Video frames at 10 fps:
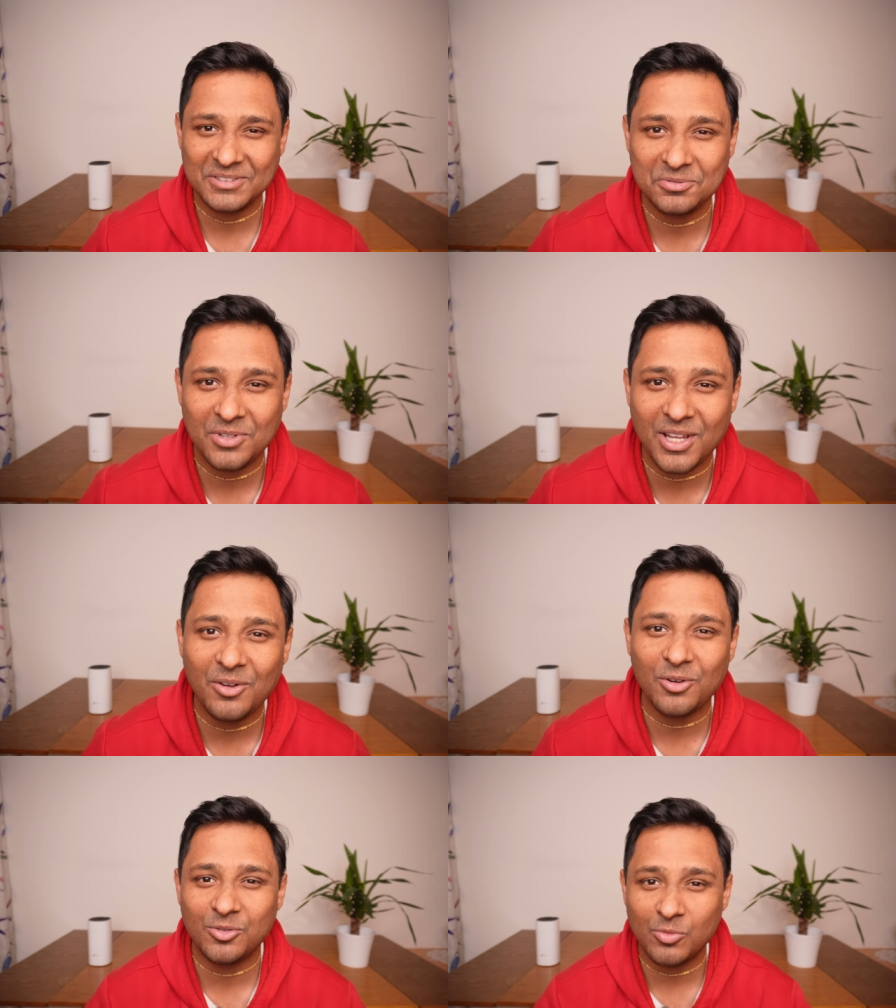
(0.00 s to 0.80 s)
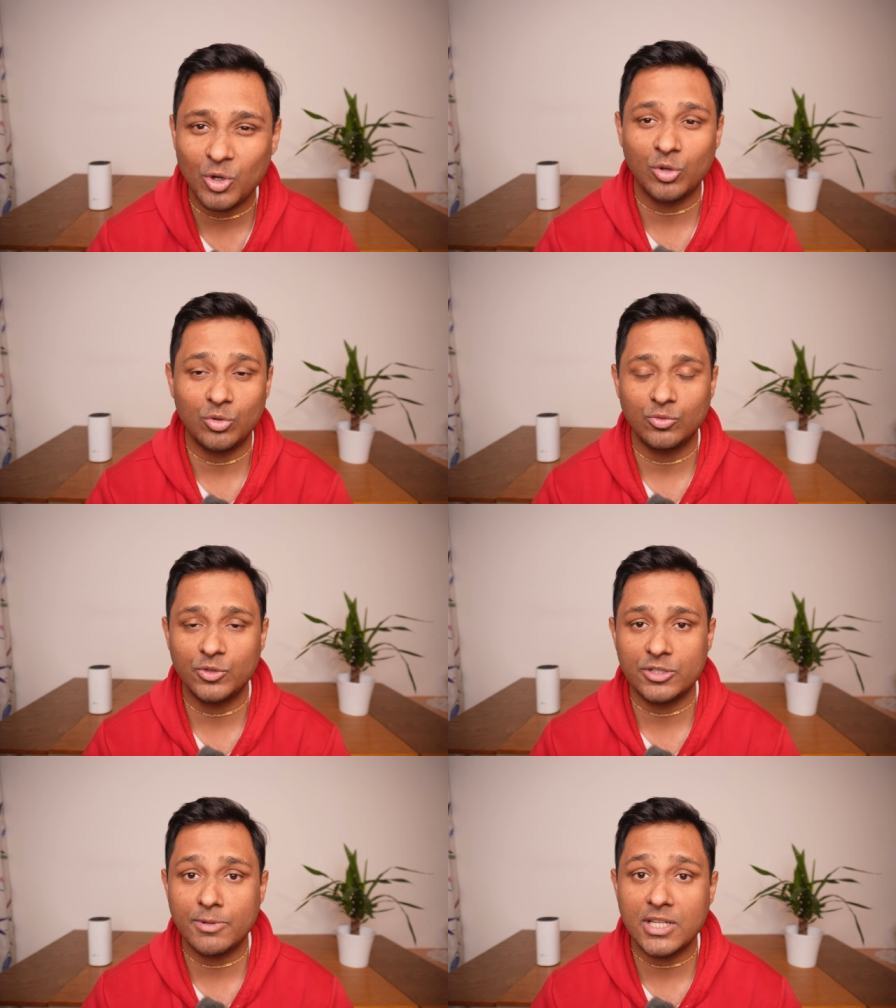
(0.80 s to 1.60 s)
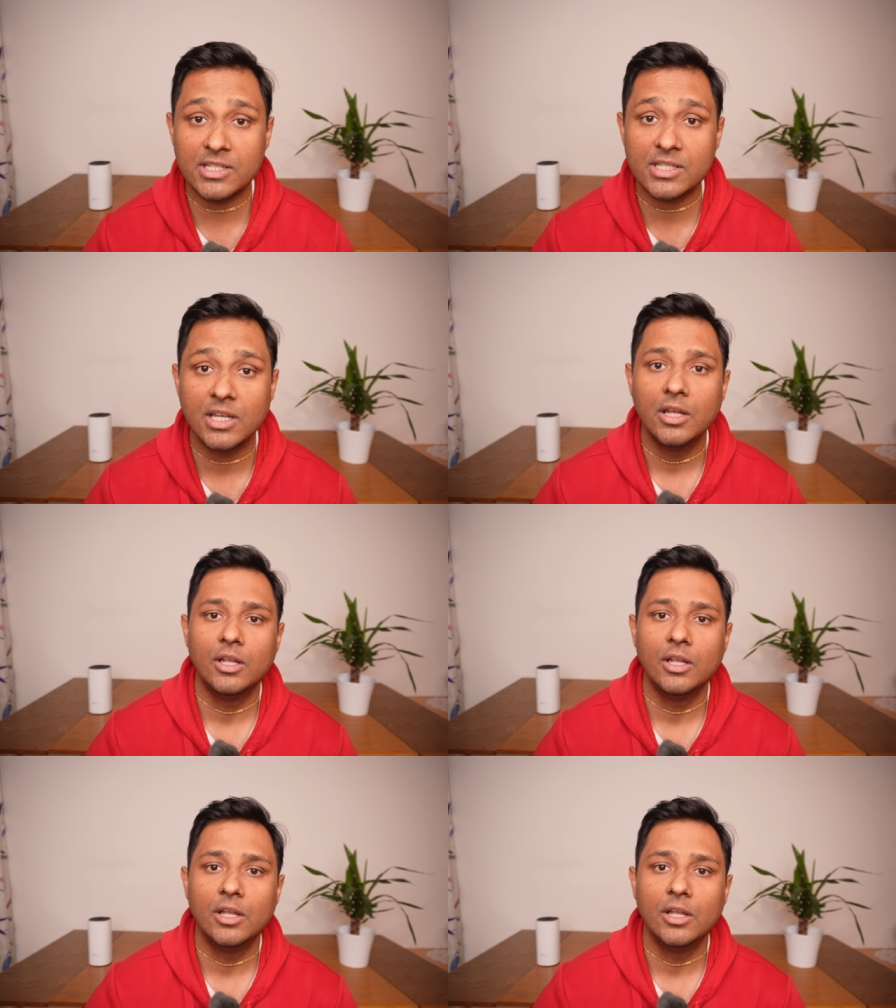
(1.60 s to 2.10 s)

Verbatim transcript: today or tomorrow, which means